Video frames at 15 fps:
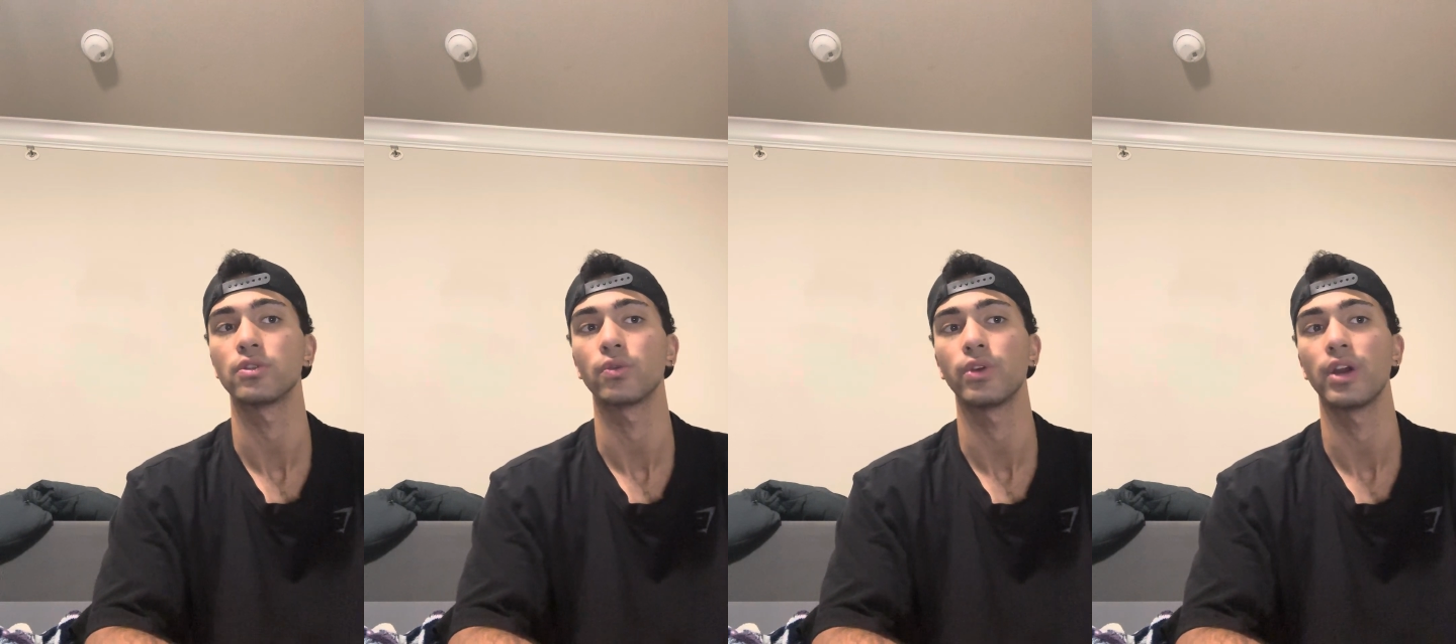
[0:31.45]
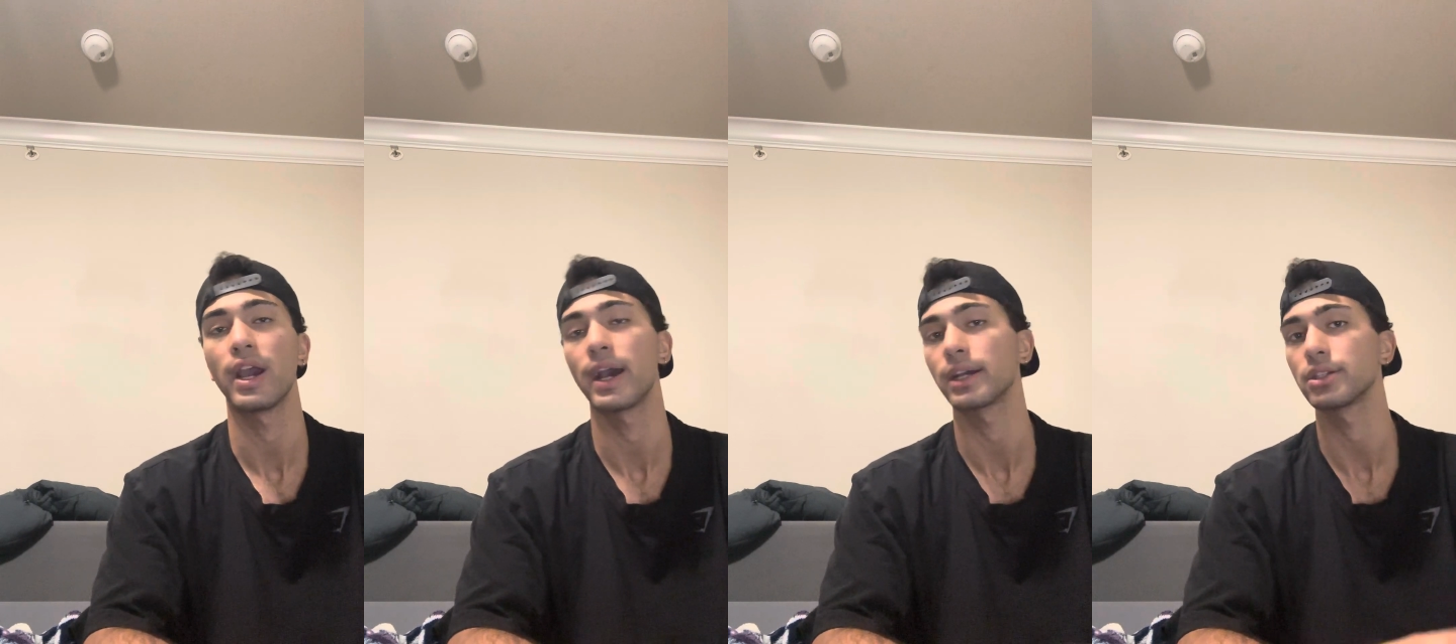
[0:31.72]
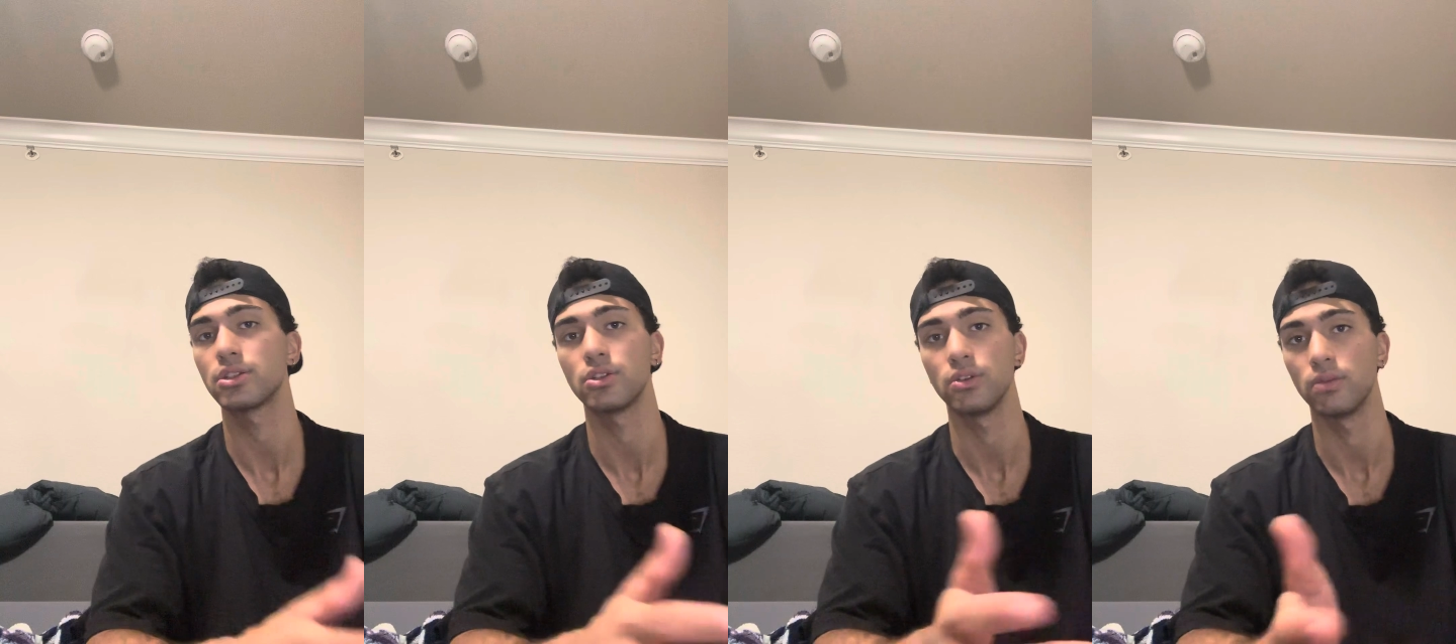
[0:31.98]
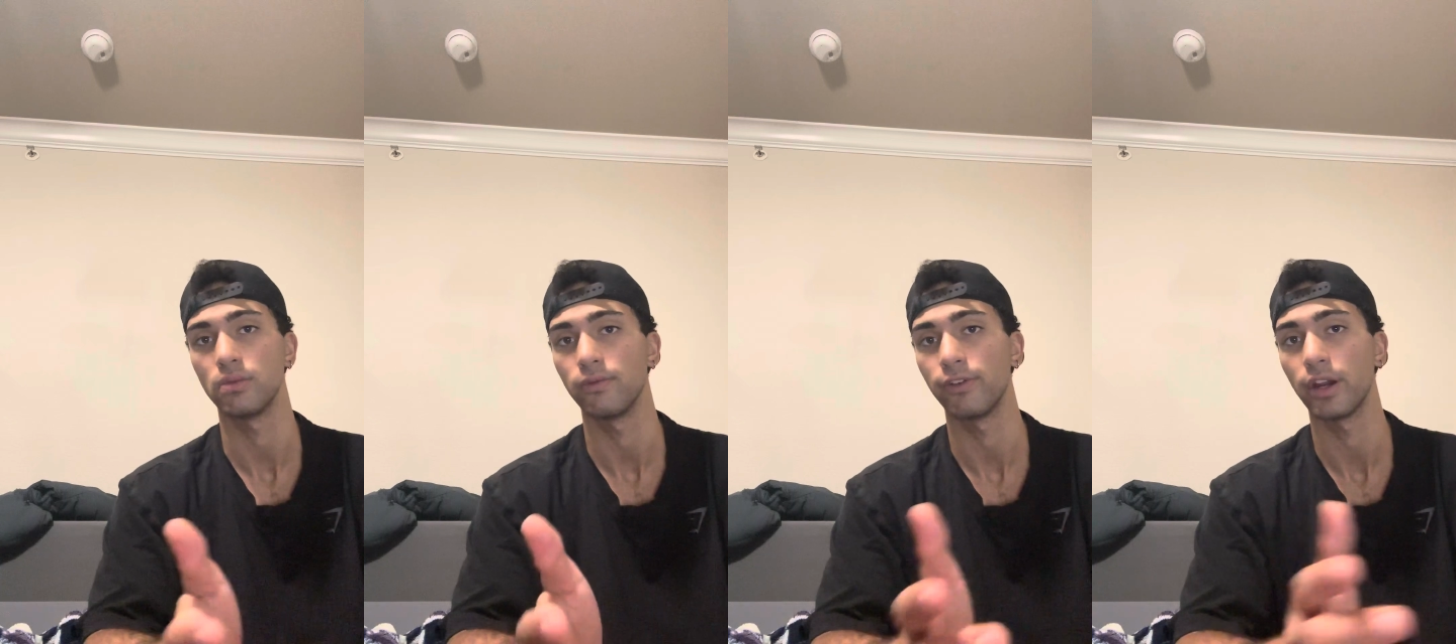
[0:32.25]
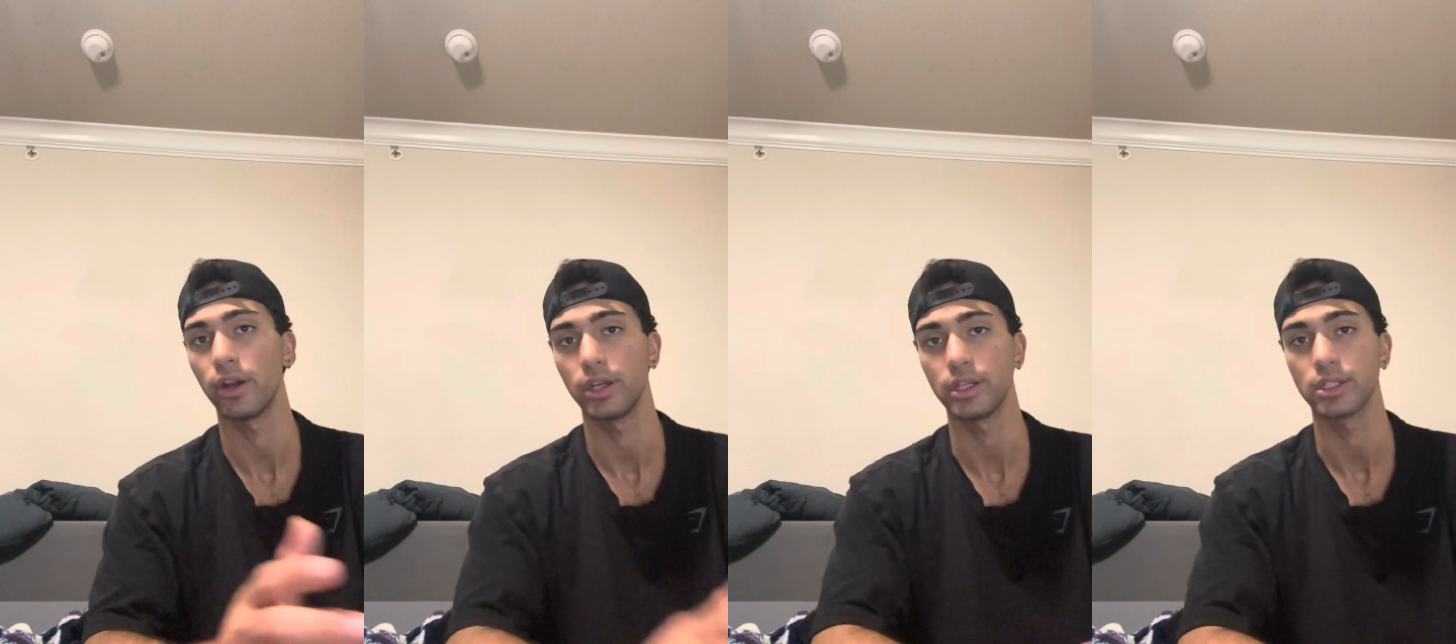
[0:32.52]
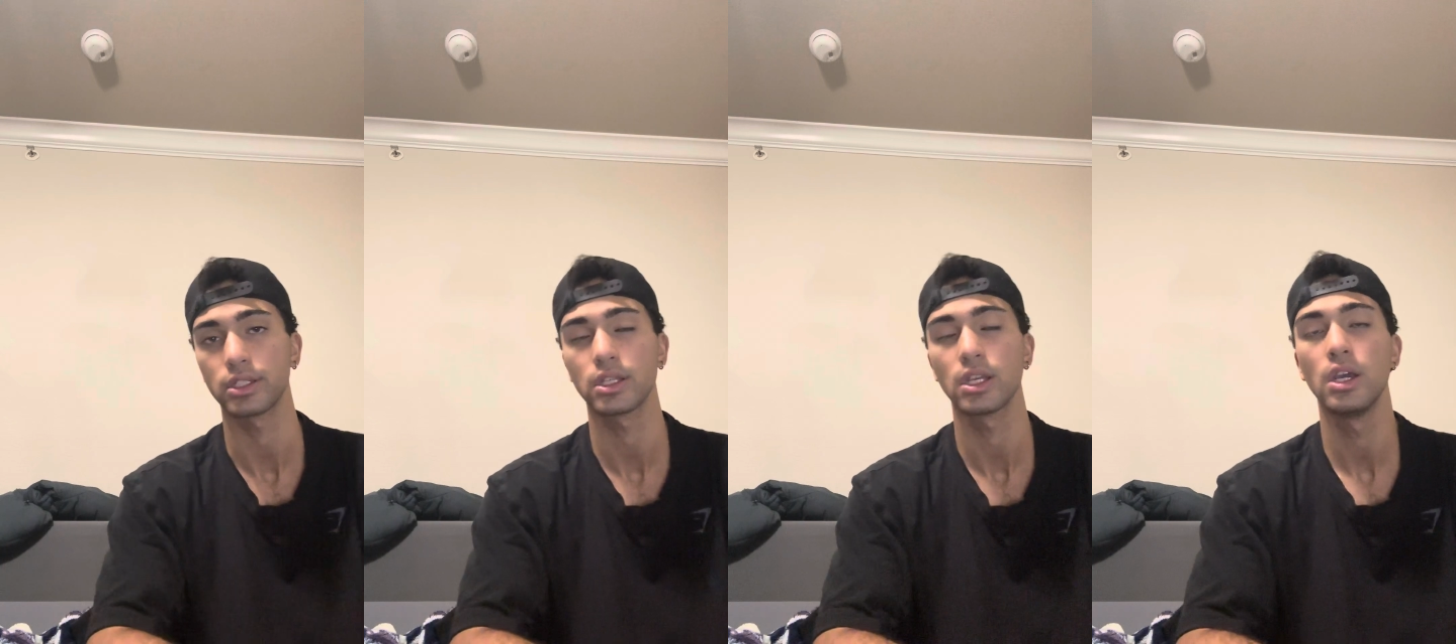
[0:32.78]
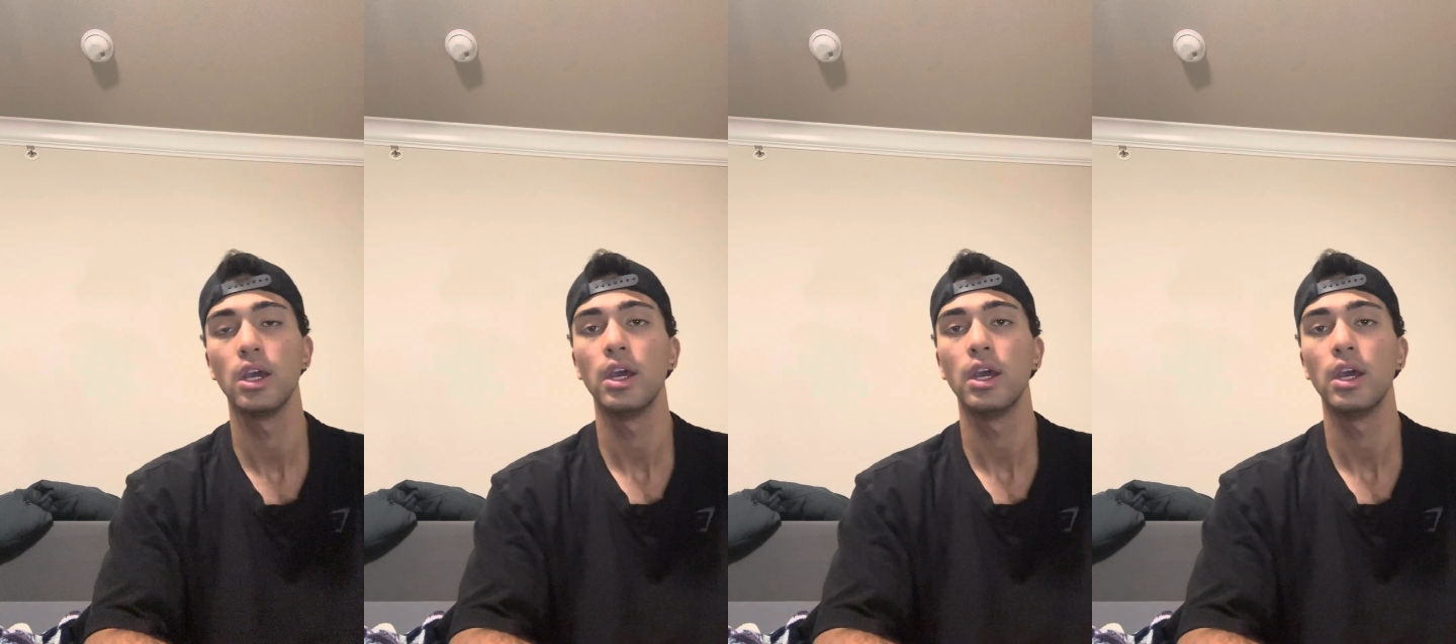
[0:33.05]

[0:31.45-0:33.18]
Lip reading: and reacts to various